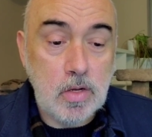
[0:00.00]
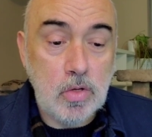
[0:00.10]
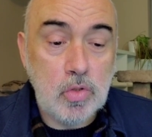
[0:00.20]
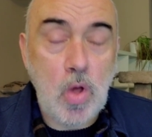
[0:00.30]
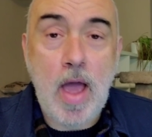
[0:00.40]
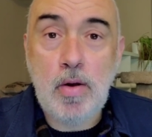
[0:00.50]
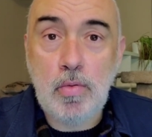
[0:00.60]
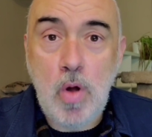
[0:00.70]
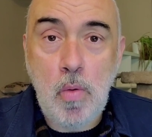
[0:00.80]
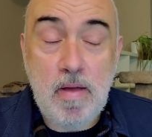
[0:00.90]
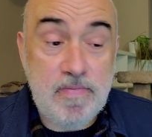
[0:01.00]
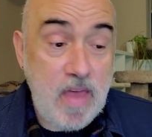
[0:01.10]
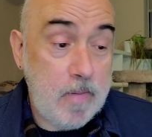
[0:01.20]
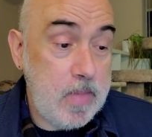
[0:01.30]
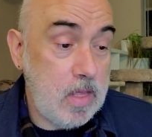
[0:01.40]
So I don't know if
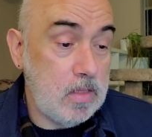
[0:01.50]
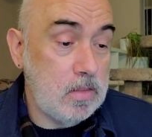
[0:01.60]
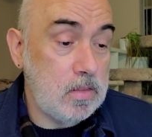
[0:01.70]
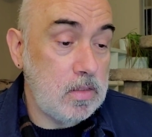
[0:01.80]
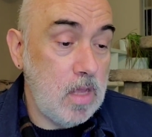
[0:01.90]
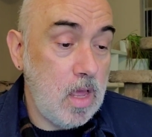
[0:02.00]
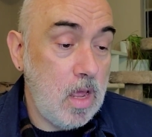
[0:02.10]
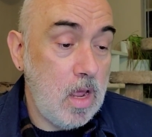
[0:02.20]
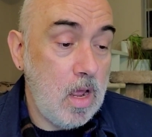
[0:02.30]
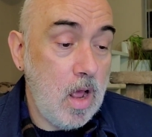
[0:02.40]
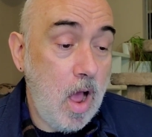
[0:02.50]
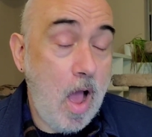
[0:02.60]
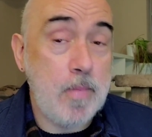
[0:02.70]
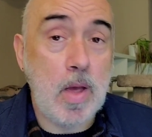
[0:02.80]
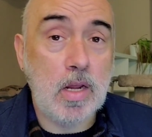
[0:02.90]
that means
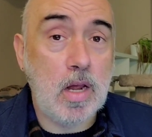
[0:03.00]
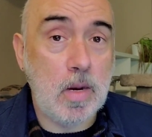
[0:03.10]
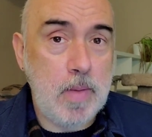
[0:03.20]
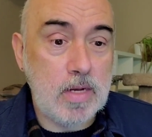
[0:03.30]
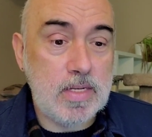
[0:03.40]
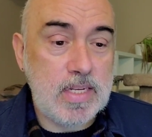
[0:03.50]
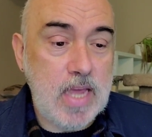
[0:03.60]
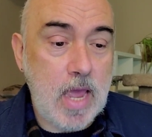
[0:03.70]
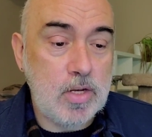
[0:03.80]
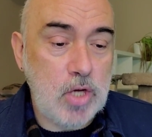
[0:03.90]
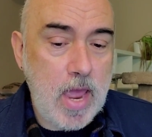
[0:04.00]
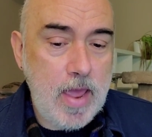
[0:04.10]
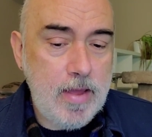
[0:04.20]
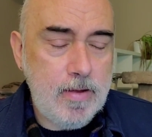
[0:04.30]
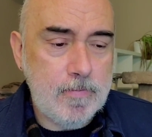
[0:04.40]
I'm going to be on
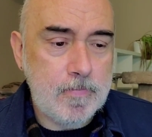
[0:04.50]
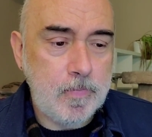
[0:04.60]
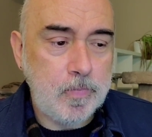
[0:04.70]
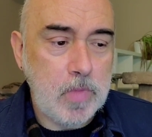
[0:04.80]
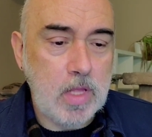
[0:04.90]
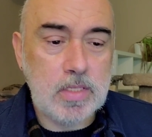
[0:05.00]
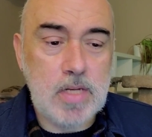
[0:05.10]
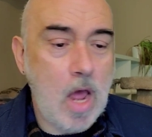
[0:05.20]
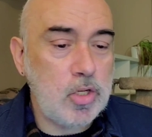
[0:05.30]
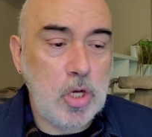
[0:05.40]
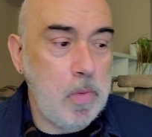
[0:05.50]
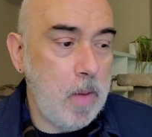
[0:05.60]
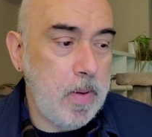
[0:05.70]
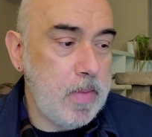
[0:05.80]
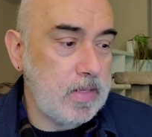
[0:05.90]
TAJ. It's not showing
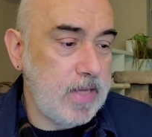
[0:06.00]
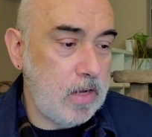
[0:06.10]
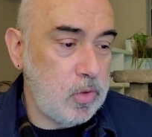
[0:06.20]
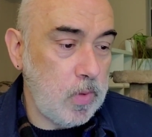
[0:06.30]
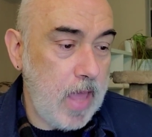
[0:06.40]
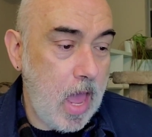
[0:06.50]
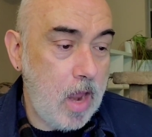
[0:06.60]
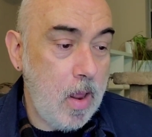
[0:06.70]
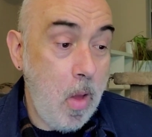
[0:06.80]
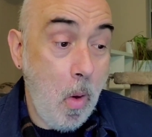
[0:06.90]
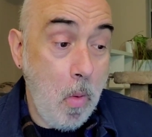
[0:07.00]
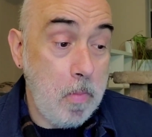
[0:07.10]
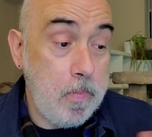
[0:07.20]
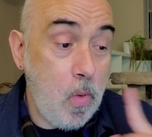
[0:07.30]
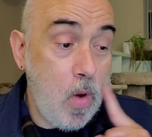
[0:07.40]
up on my schedule yet.
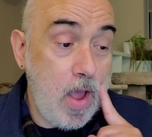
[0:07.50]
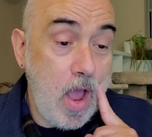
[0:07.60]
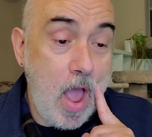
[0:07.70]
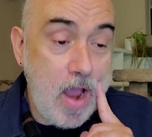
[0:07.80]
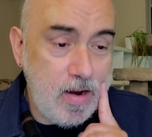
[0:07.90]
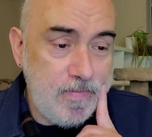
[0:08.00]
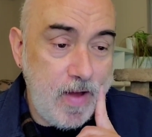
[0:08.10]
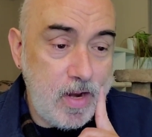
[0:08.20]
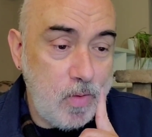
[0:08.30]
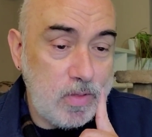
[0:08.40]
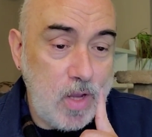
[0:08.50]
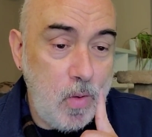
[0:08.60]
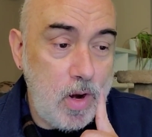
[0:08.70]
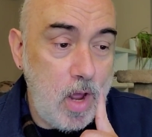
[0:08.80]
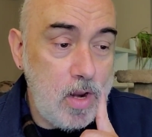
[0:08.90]
Boy, I got to find out what's
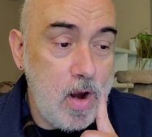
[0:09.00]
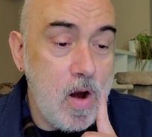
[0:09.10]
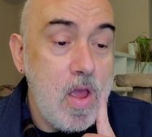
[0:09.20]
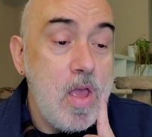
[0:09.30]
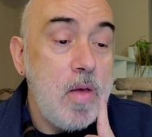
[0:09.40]
going on here.